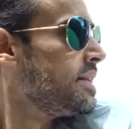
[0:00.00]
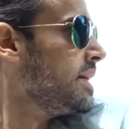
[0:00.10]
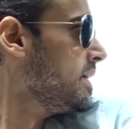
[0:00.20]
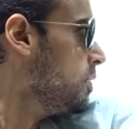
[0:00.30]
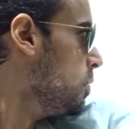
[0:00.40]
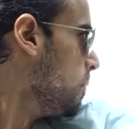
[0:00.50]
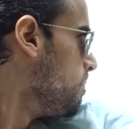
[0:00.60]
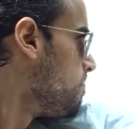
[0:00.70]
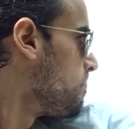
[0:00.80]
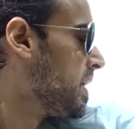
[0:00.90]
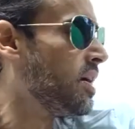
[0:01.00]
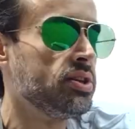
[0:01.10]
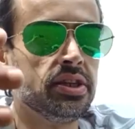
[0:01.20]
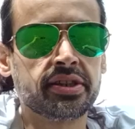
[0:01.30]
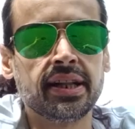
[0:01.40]
They do. They
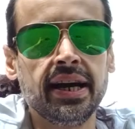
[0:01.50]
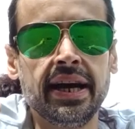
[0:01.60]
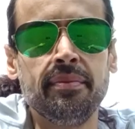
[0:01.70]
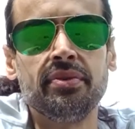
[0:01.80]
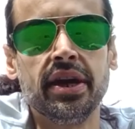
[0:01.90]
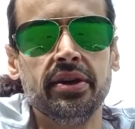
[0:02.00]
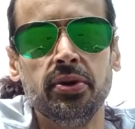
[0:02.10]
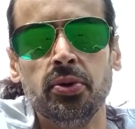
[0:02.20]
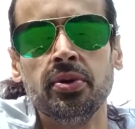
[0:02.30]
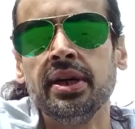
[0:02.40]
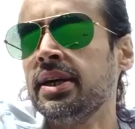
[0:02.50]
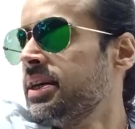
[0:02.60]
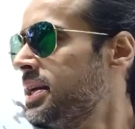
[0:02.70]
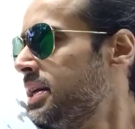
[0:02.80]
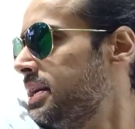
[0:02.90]
don't just climb. They do
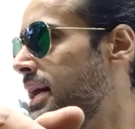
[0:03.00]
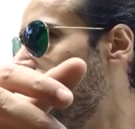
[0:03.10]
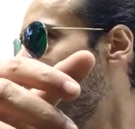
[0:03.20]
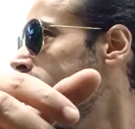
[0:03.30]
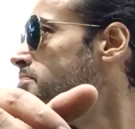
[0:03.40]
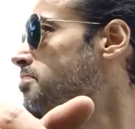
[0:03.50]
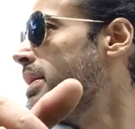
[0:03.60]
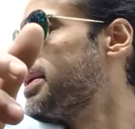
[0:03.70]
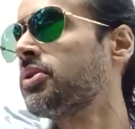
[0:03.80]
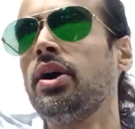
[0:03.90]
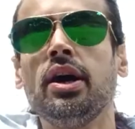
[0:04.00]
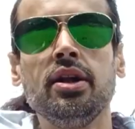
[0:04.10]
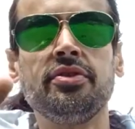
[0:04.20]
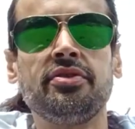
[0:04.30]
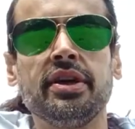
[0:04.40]
uh, bear
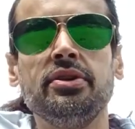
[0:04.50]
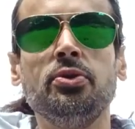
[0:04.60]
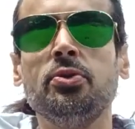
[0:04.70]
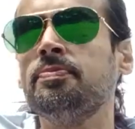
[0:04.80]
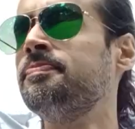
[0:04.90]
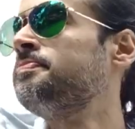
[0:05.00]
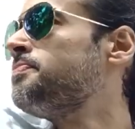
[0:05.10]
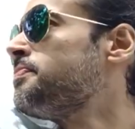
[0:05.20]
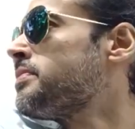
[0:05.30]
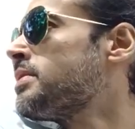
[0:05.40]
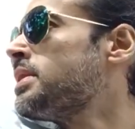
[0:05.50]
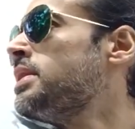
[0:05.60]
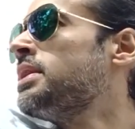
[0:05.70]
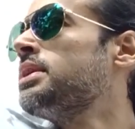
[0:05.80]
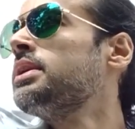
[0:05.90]
crawls. They do.
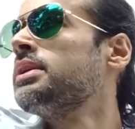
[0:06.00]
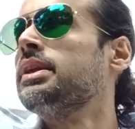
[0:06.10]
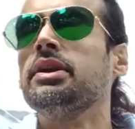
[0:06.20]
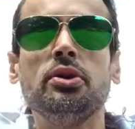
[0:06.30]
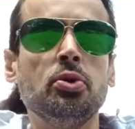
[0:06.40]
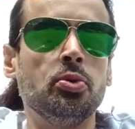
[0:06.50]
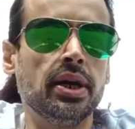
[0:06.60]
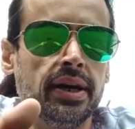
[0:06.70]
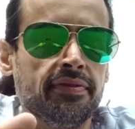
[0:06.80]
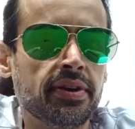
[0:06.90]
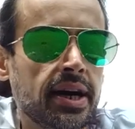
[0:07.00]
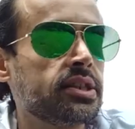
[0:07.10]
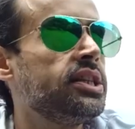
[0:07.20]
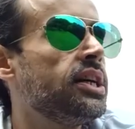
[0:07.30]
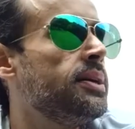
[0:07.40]
They do uh,
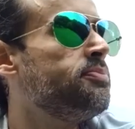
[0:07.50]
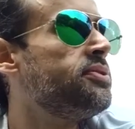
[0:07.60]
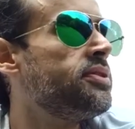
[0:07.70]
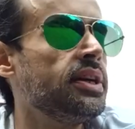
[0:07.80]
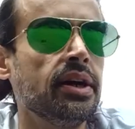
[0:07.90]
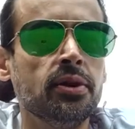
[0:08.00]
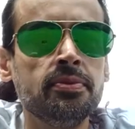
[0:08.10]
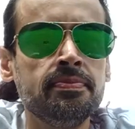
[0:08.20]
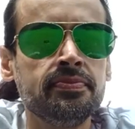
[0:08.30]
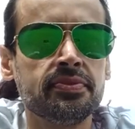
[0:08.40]
frog jumps. You know.